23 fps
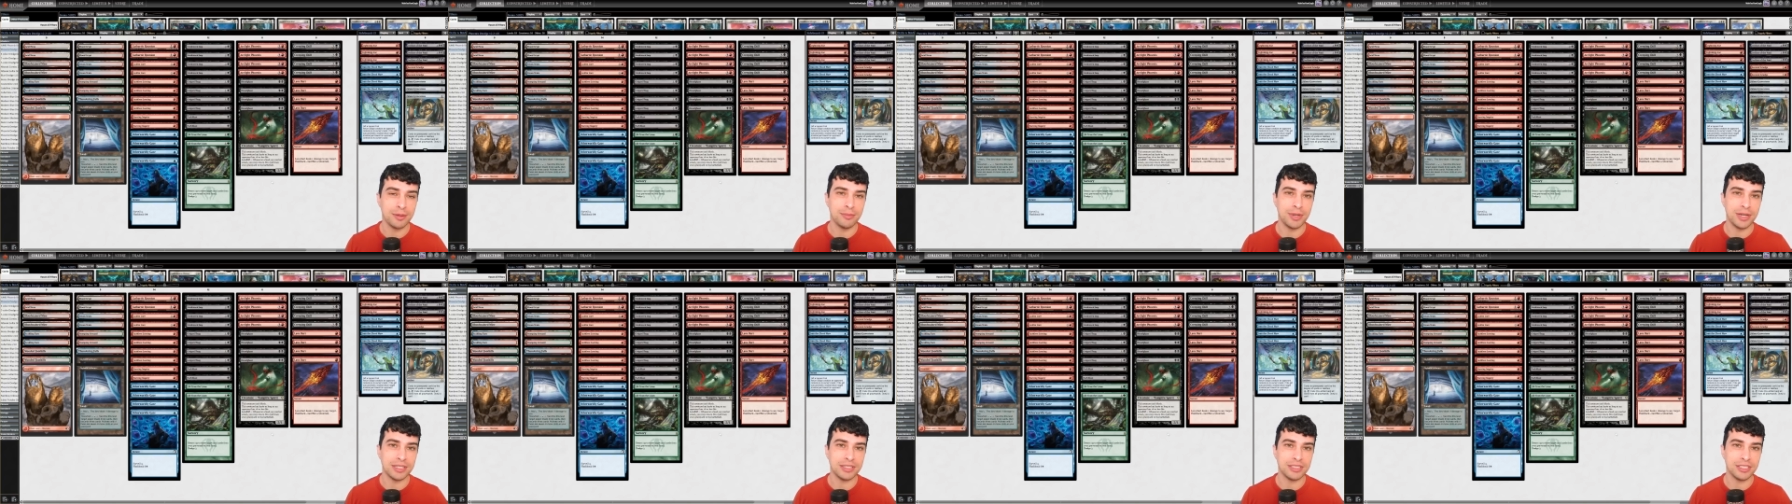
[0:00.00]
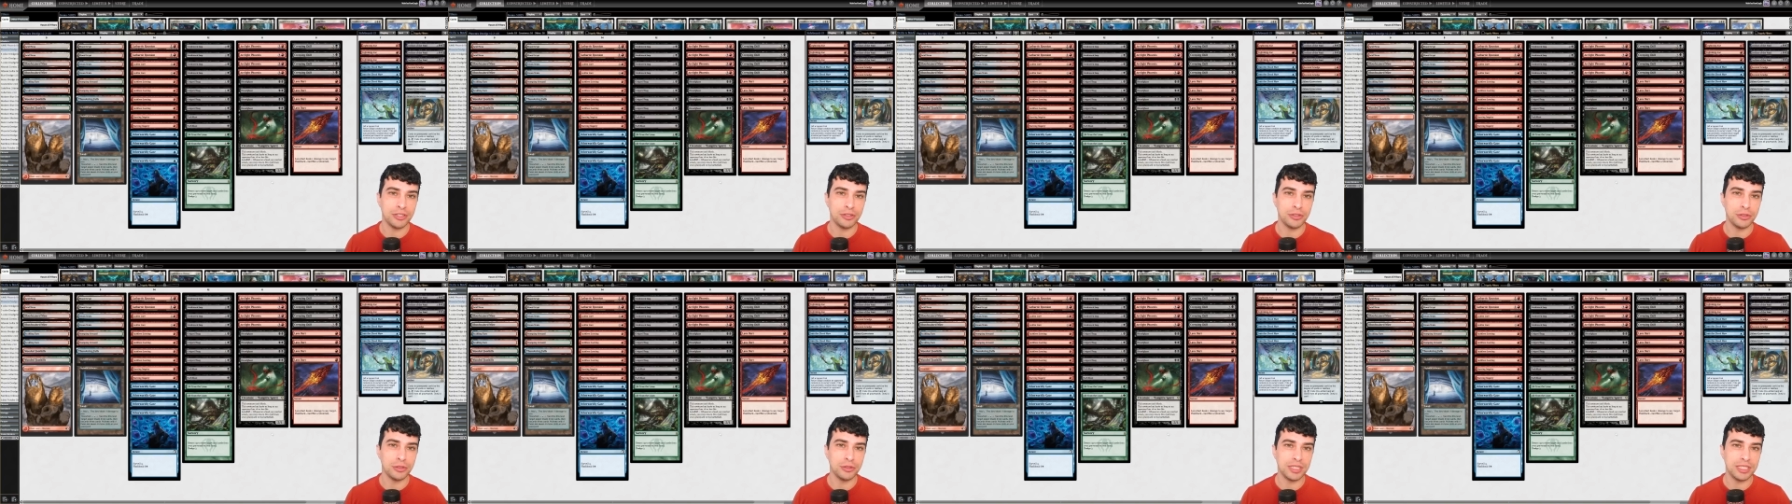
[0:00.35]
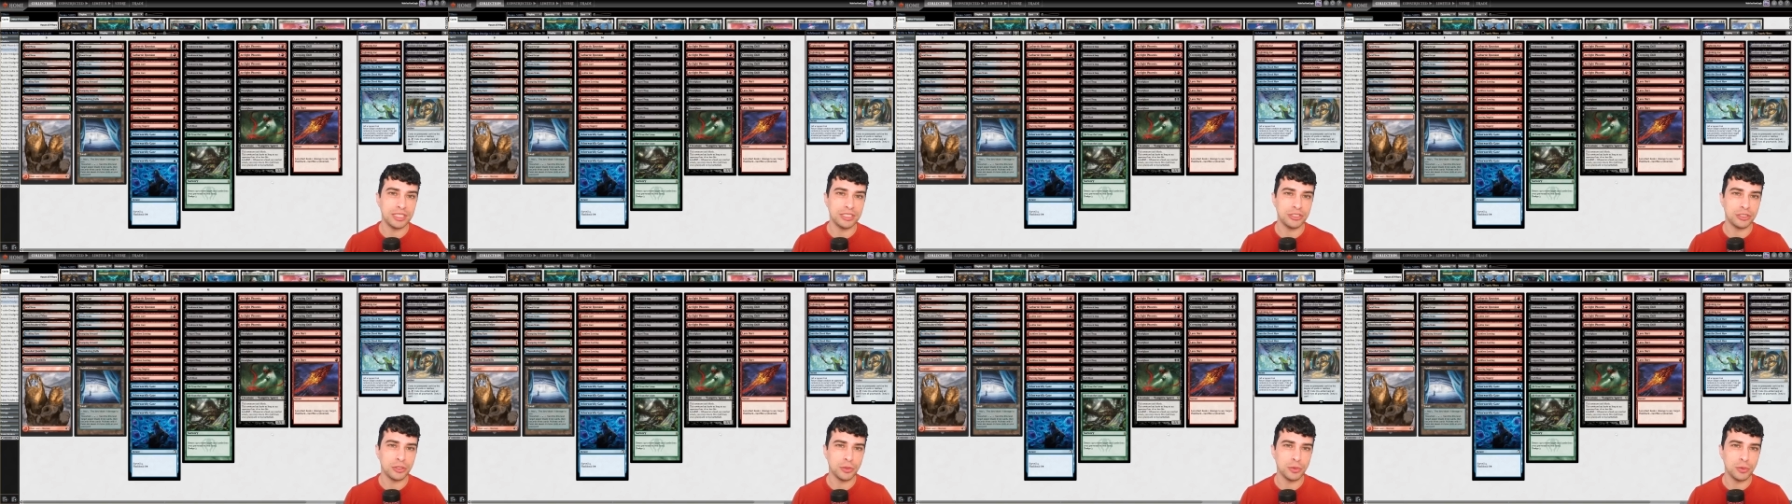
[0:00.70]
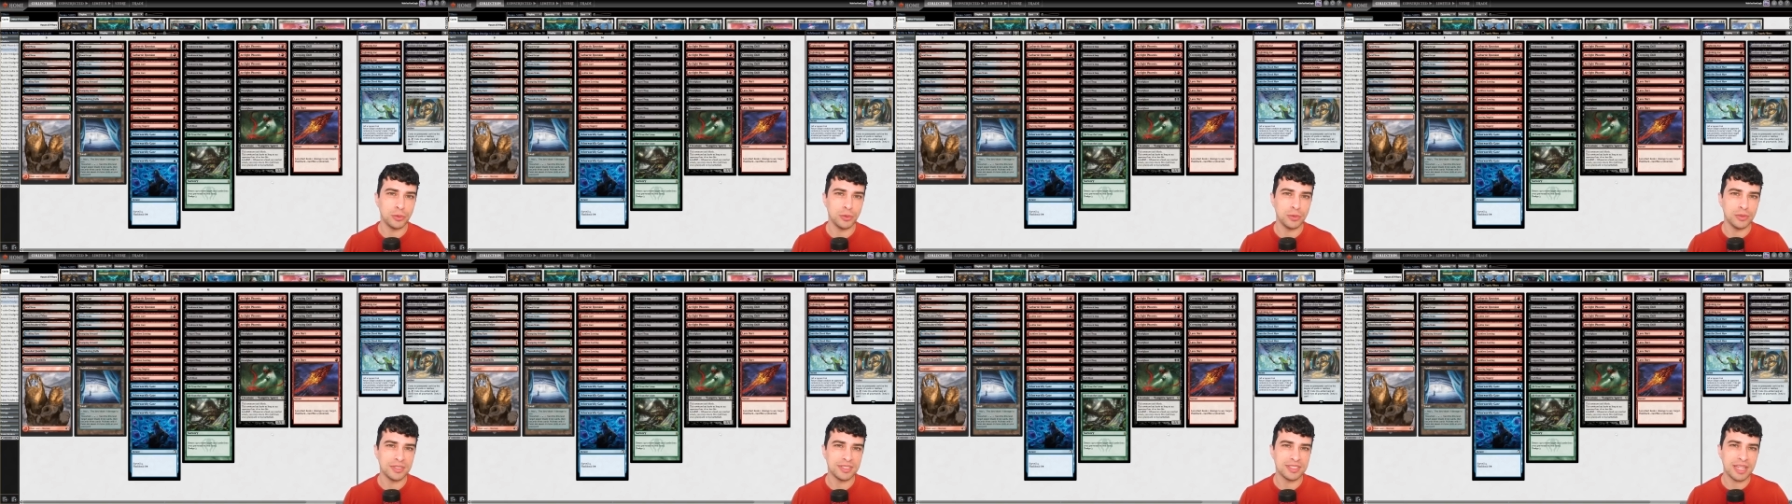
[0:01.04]
but you need
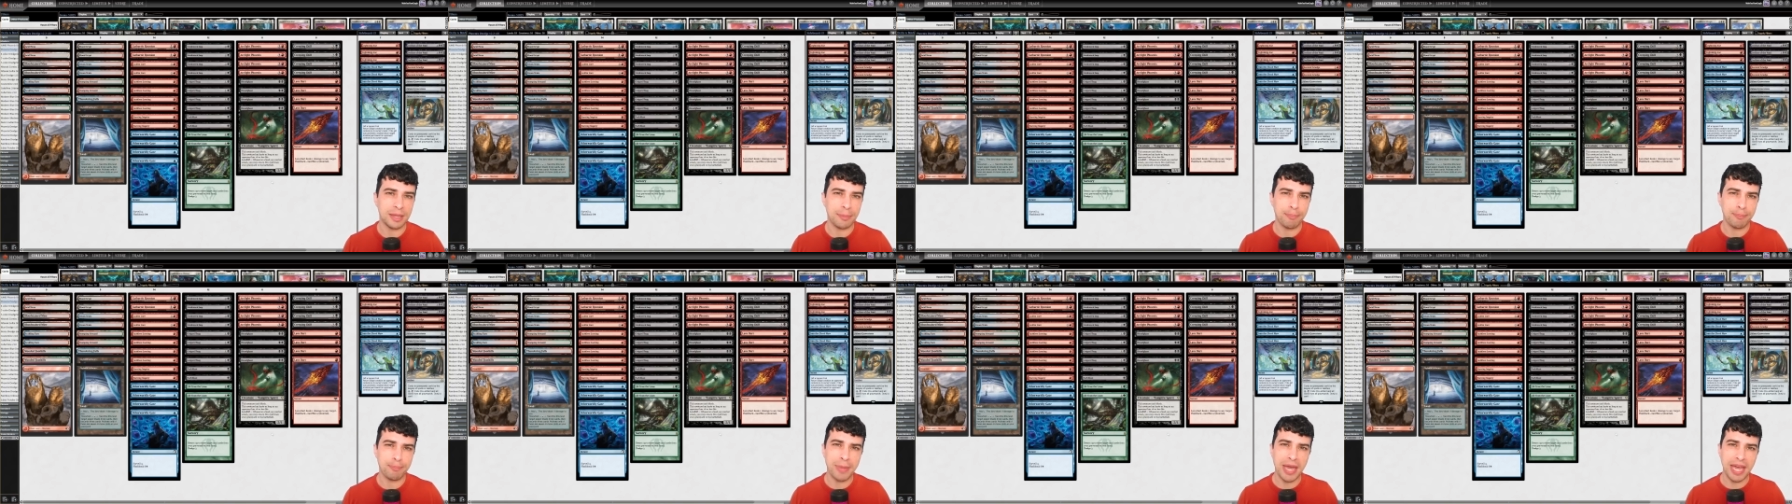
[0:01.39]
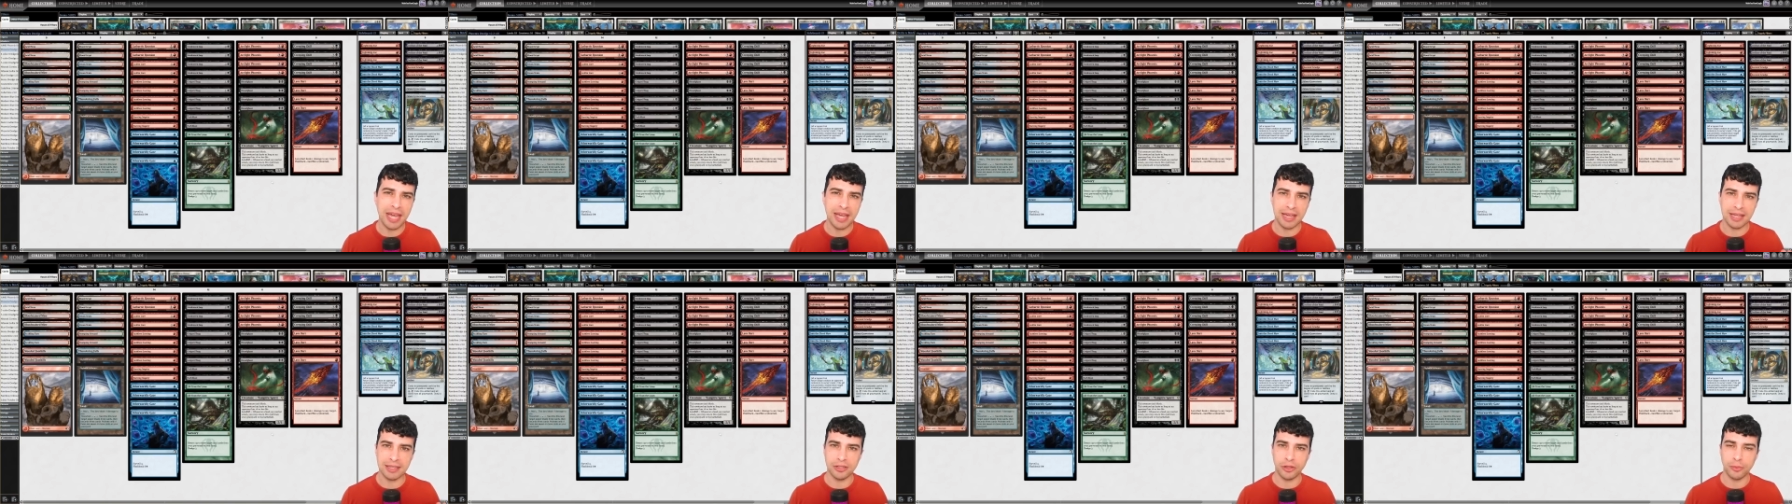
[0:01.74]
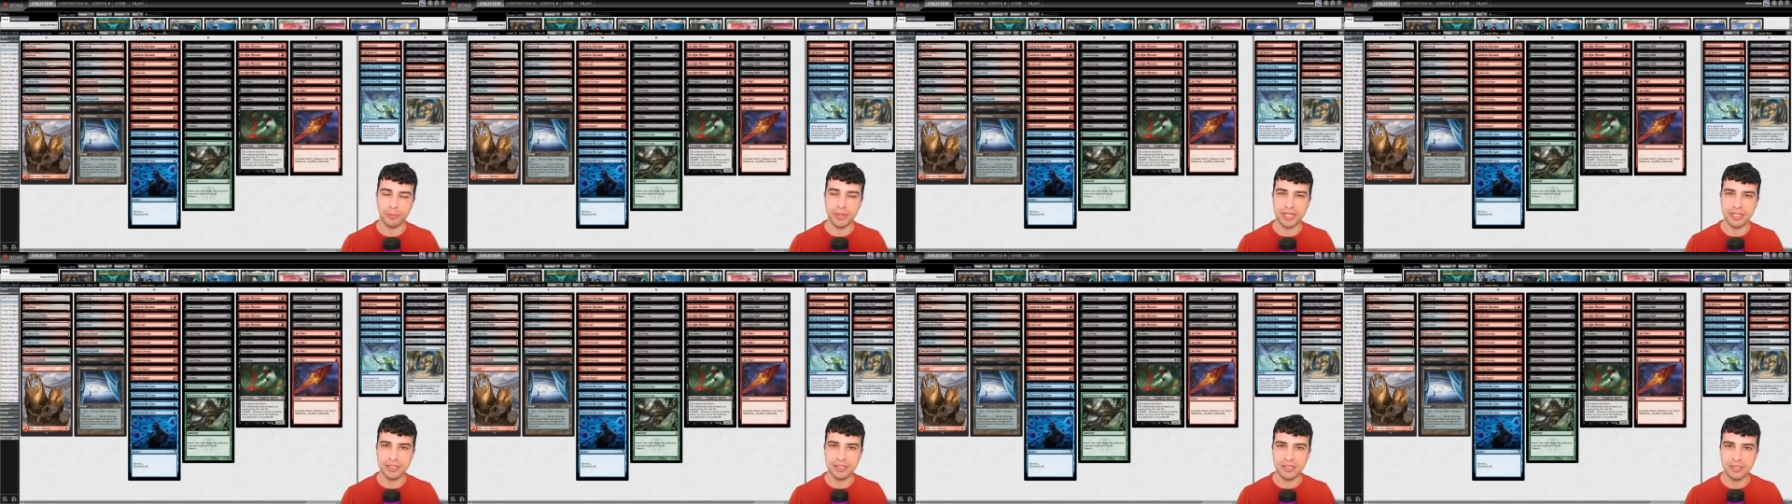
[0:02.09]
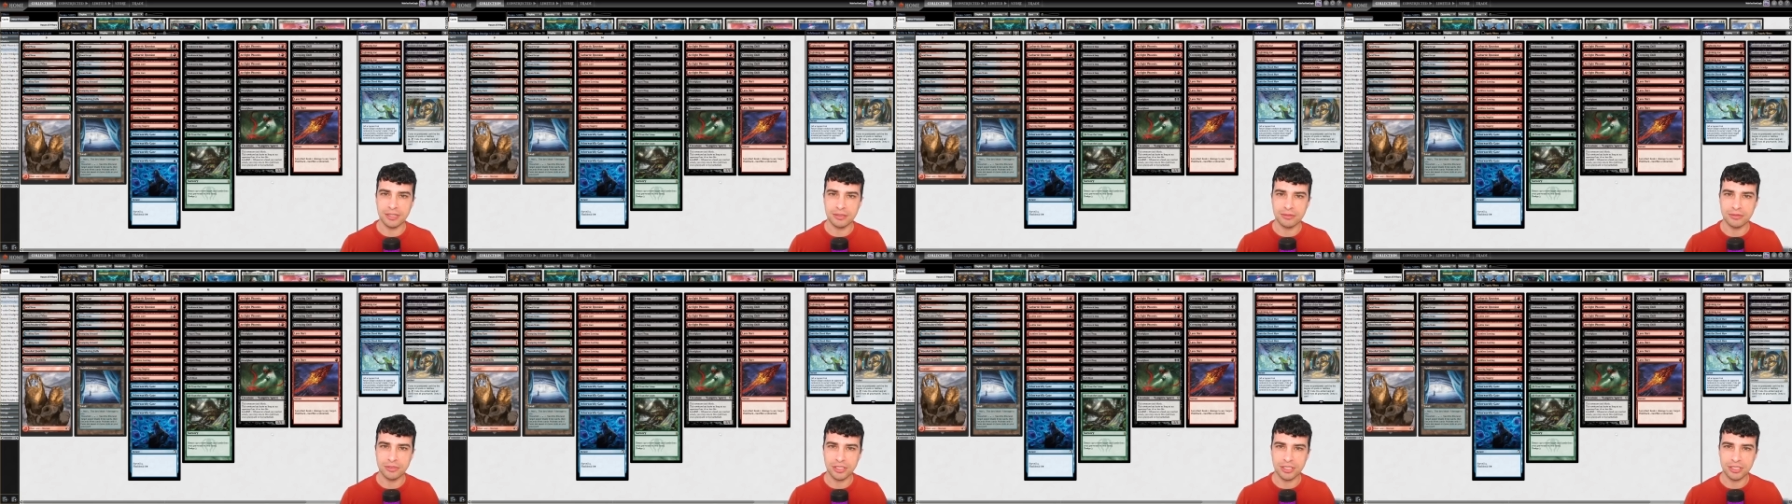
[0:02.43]
to step back a little
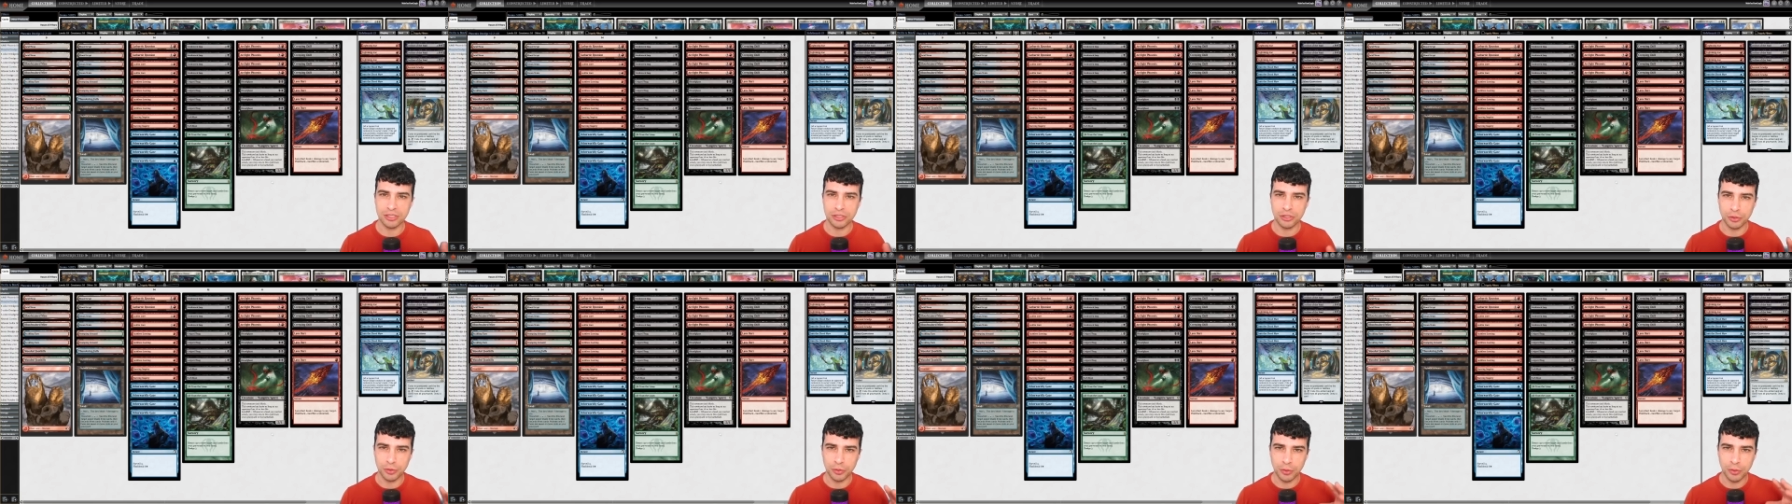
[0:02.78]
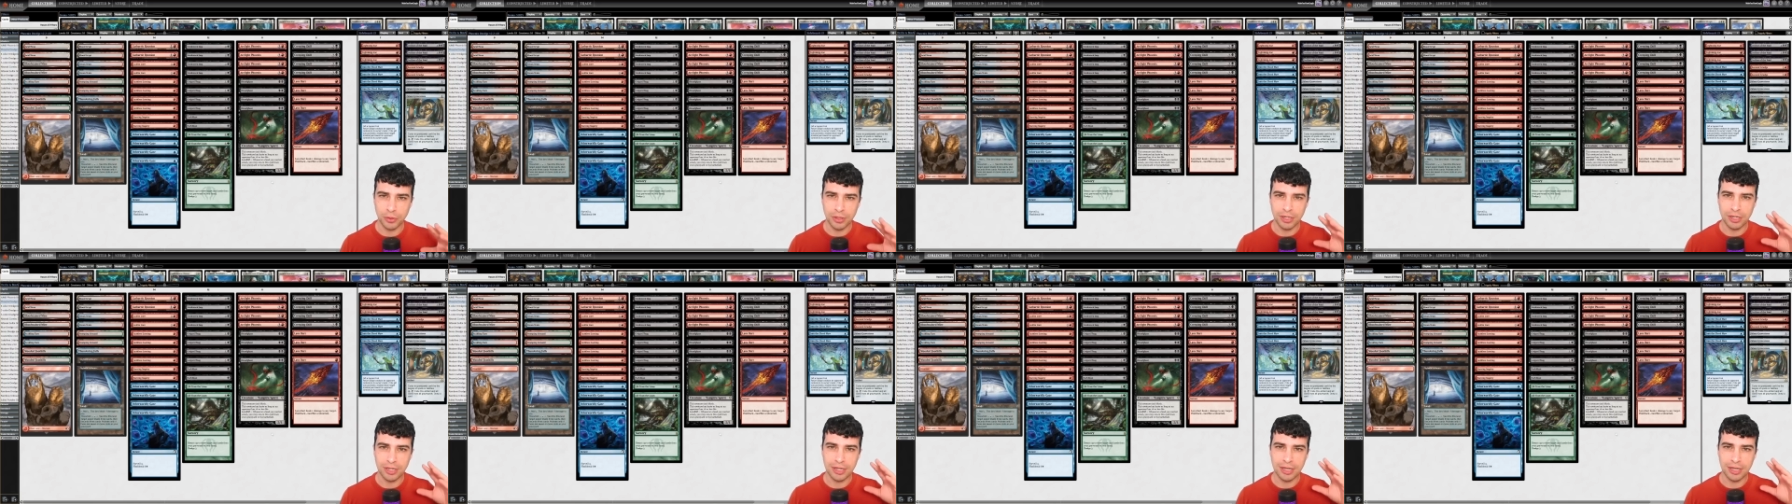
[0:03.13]
bit just to